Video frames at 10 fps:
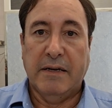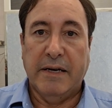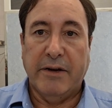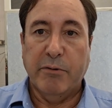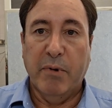
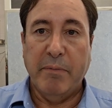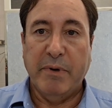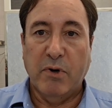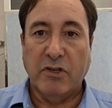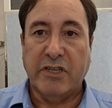Now you might be
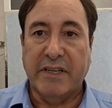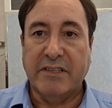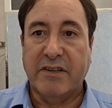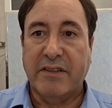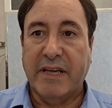watching
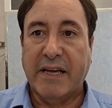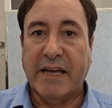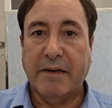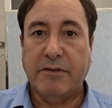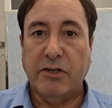this and
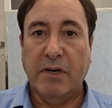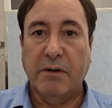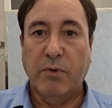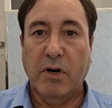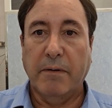thinking, do you know
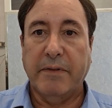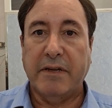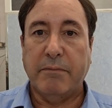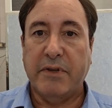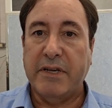what,
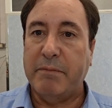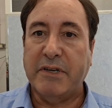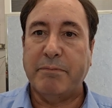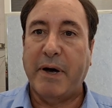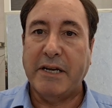
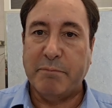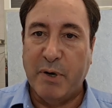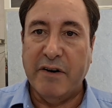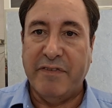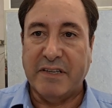this makes
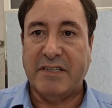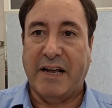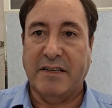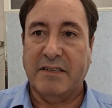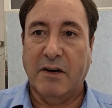perfect
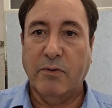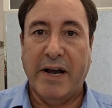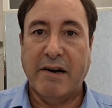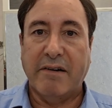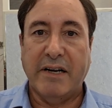sense. Old
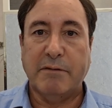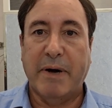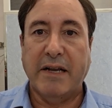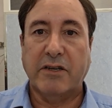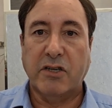Angry has
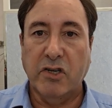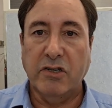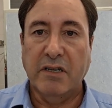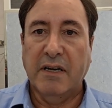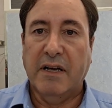made a
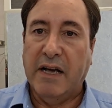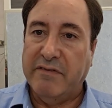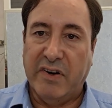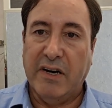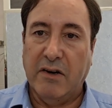good and
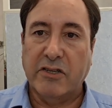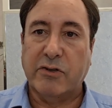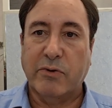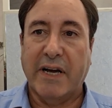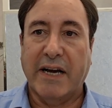very
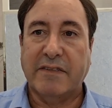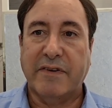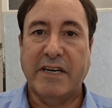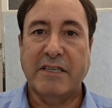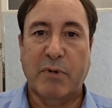logical case
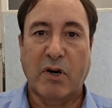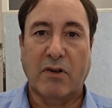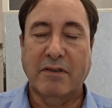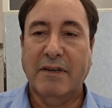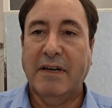for his
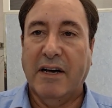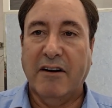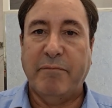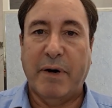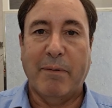model
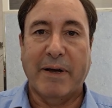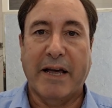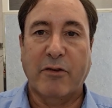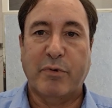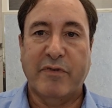of public
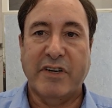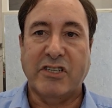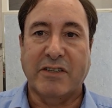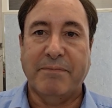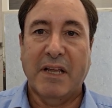health
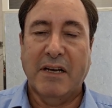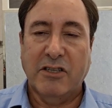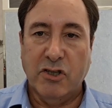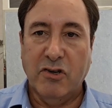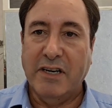provision.
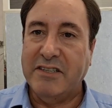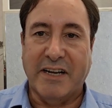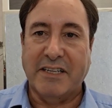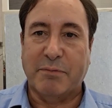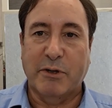Surely
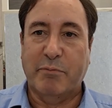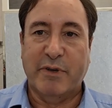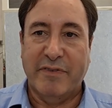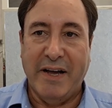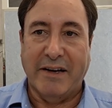sense will
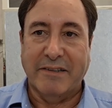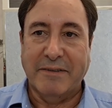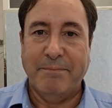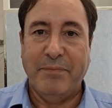prevail.